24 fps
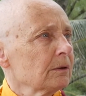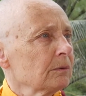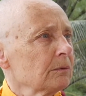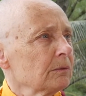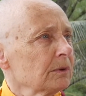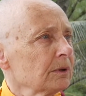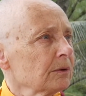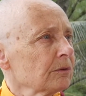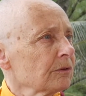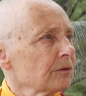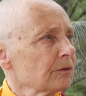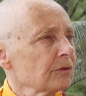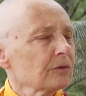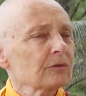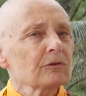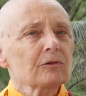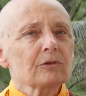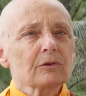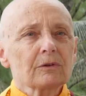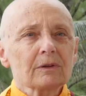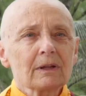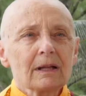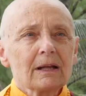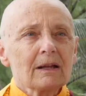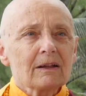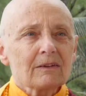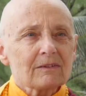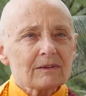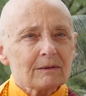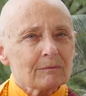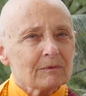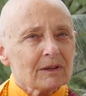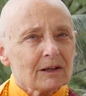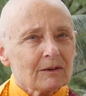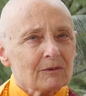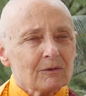We also shouldn't,
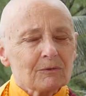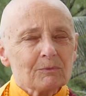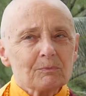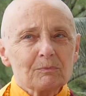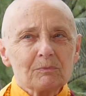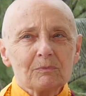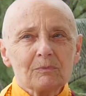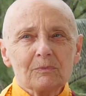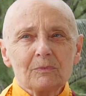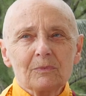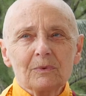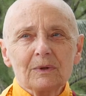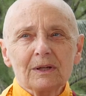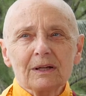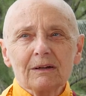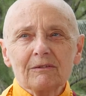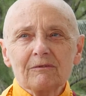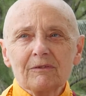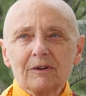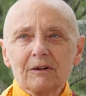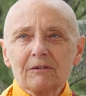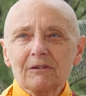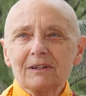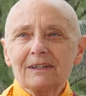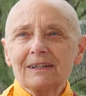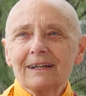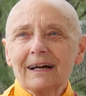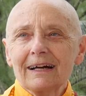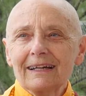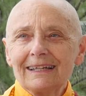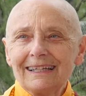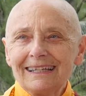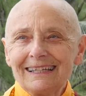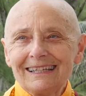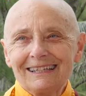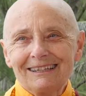sometimes we are very
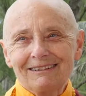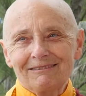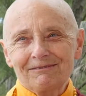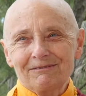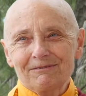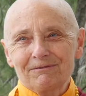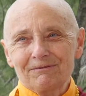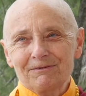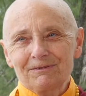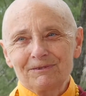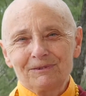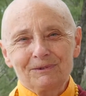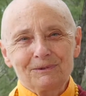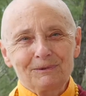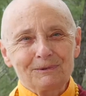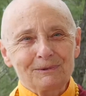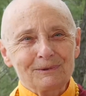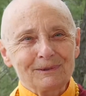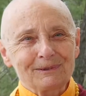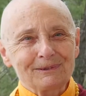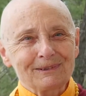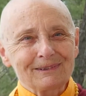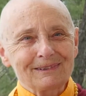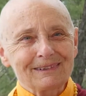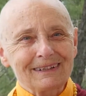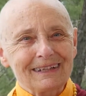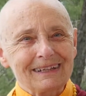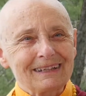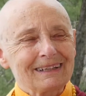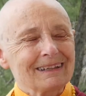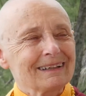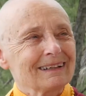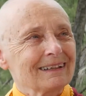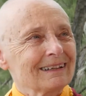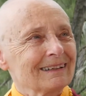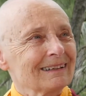naive,
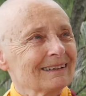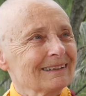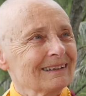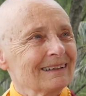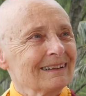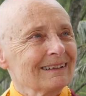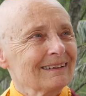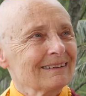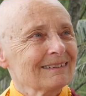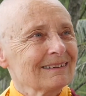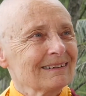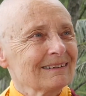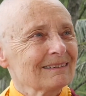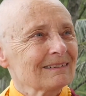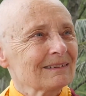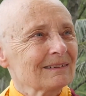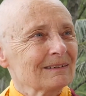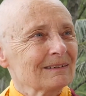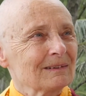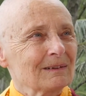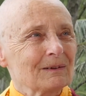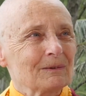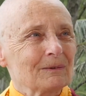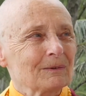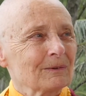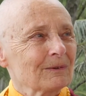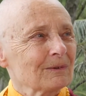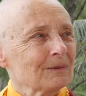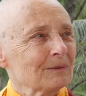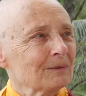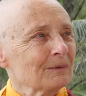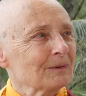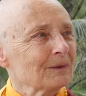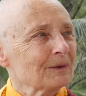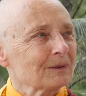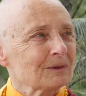and this is
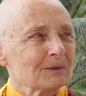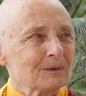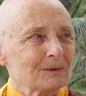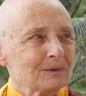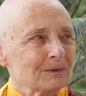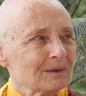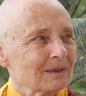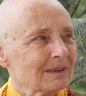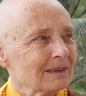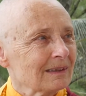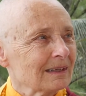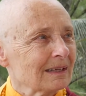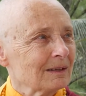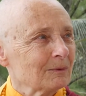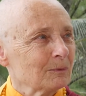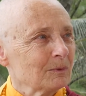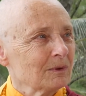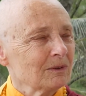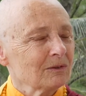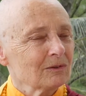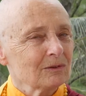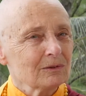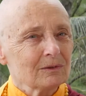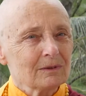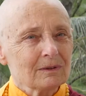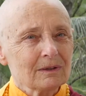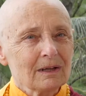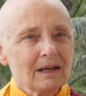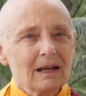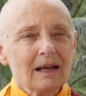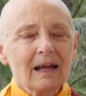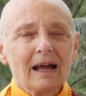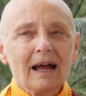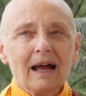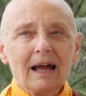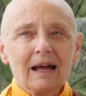also not a good thing. We should
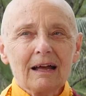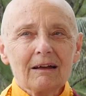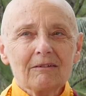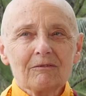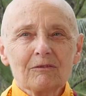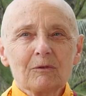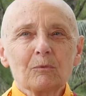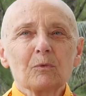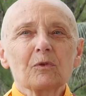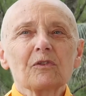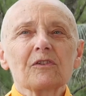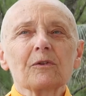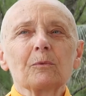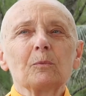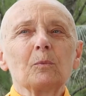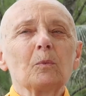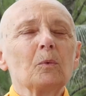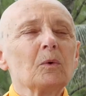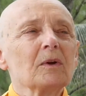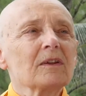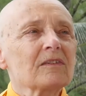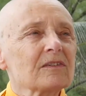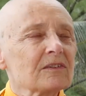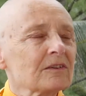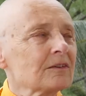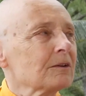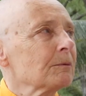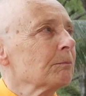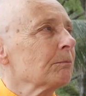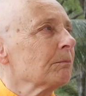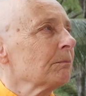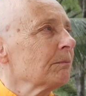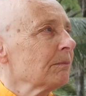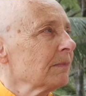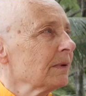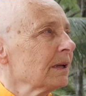have some wisdom
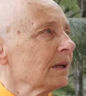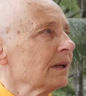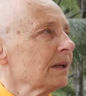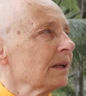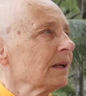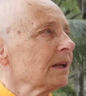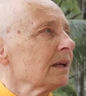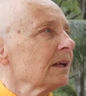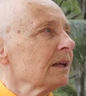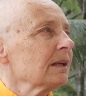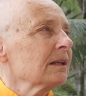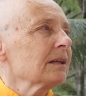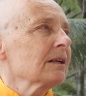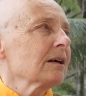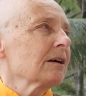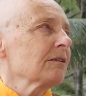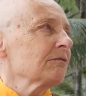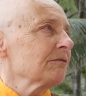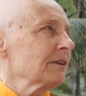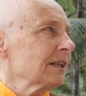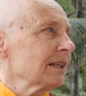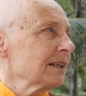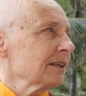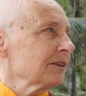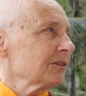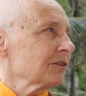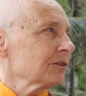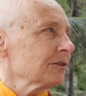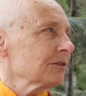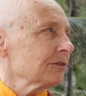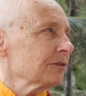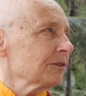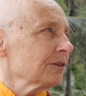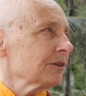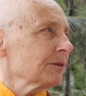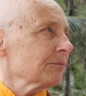in our
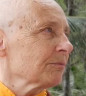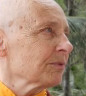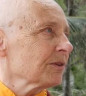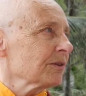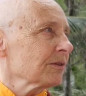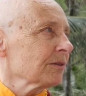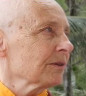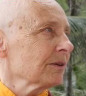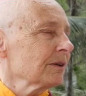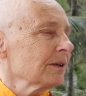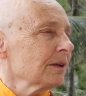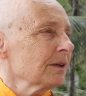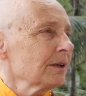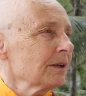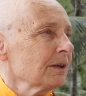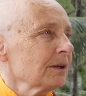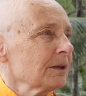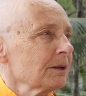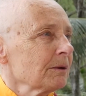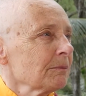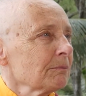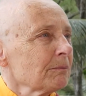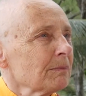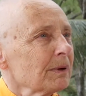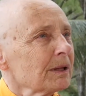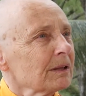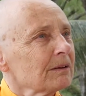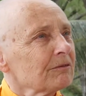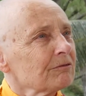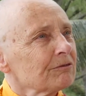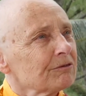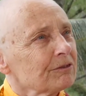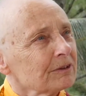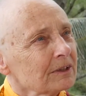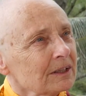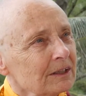relationships. But
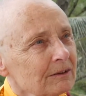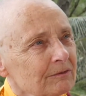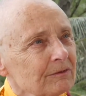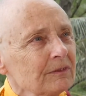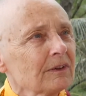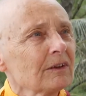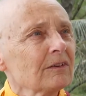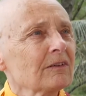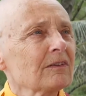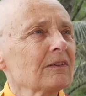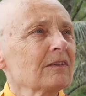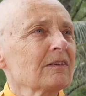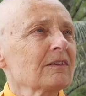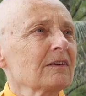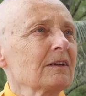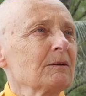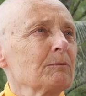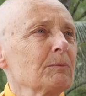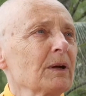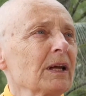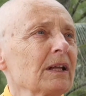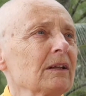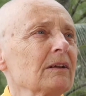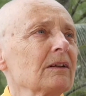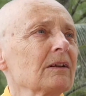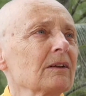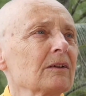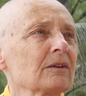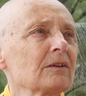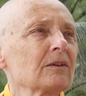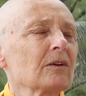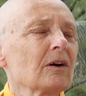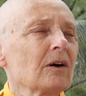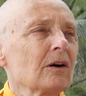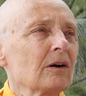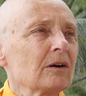forgiveness is
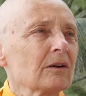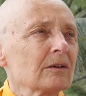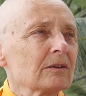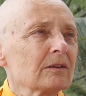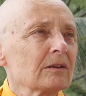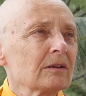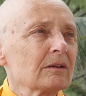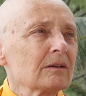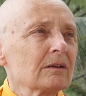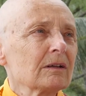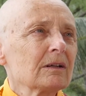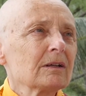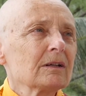dependent on